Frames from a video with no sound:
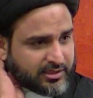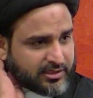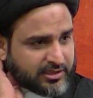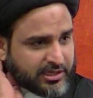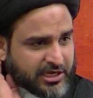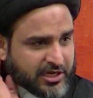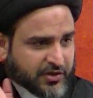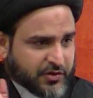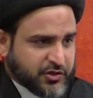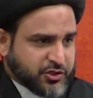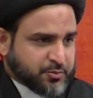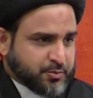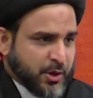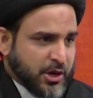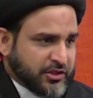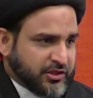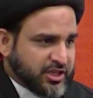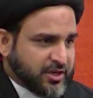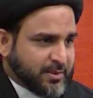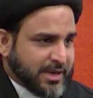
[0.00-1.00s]
He
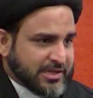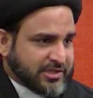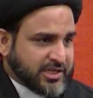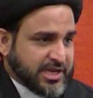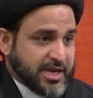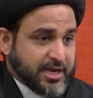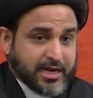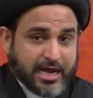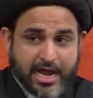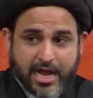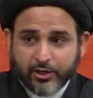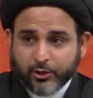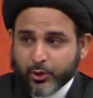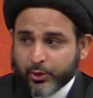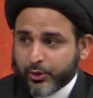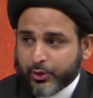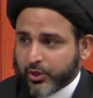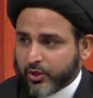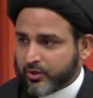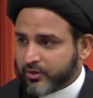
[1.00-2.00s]
responded by saying, I
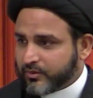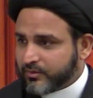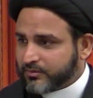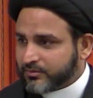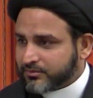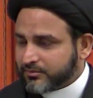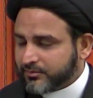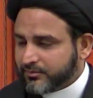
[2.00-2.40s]
don't know.